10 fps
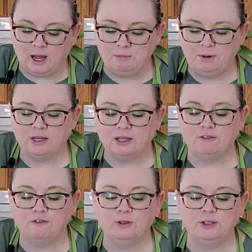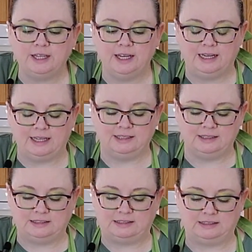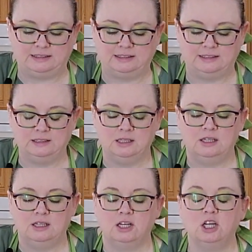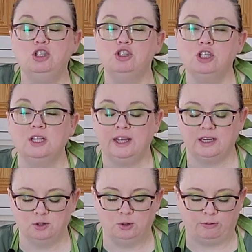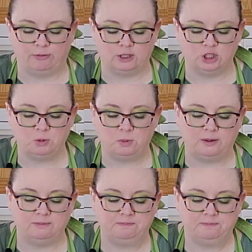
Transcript: I'm not going to fully cut it because you should let it cool first, but